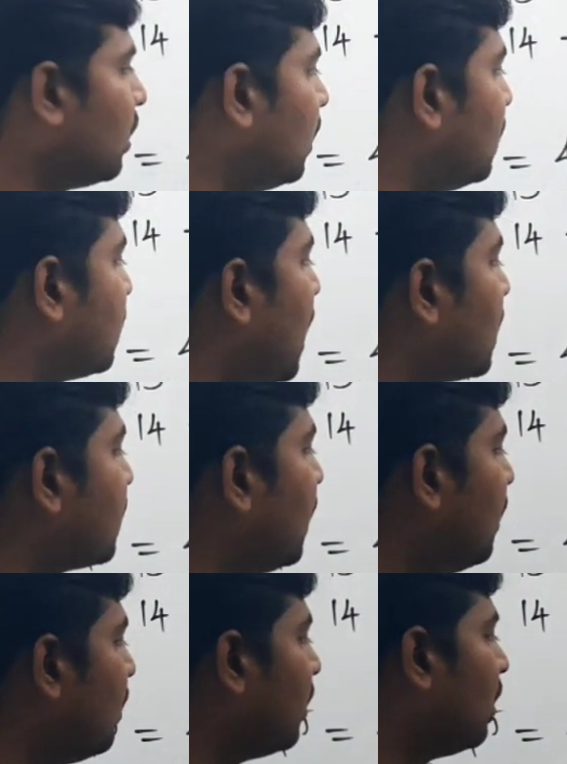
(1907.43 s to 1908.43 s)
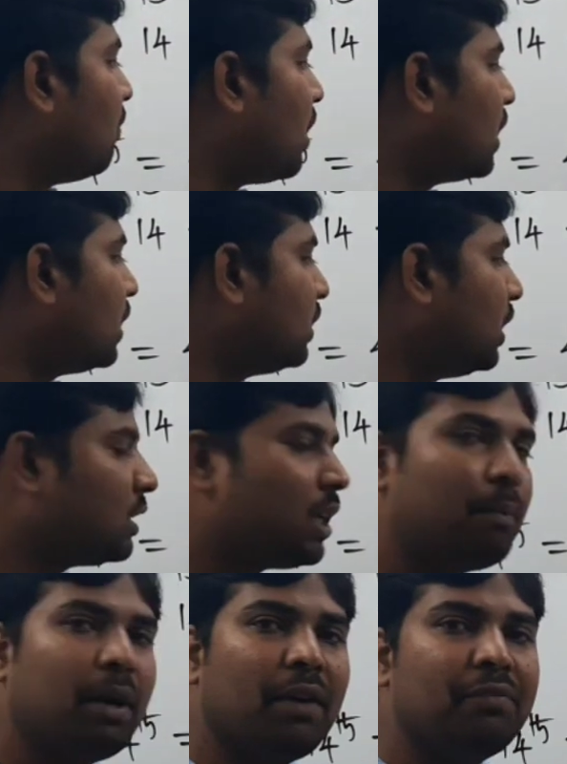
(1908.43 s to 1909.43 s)
He is asking what is the
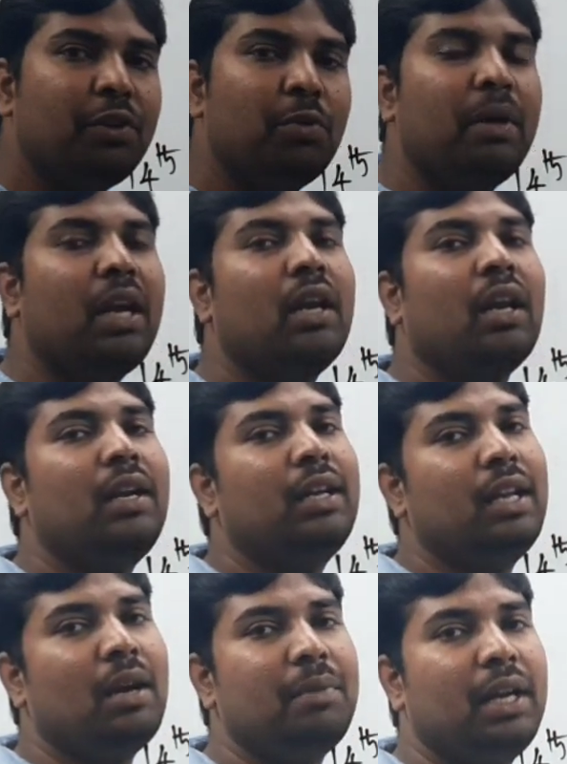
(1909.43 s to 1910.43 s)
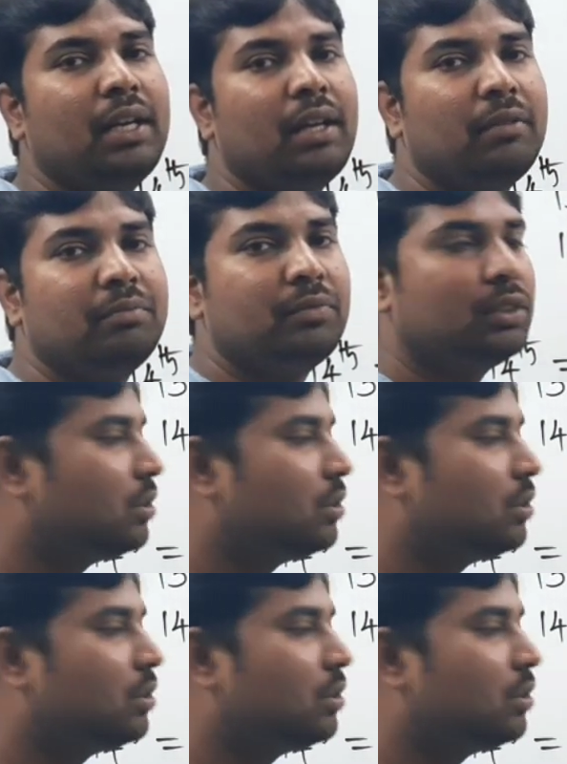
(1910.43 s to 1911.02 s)
sum of numerator and denominator.